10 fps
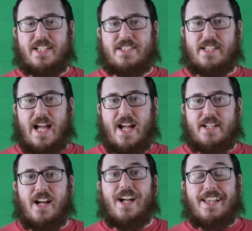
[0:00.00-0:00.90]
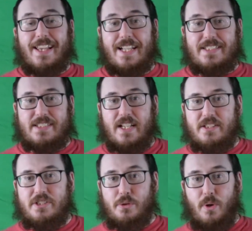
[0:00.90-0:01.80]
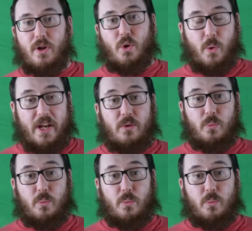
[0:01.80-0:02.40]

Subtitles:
into that, let's do a quick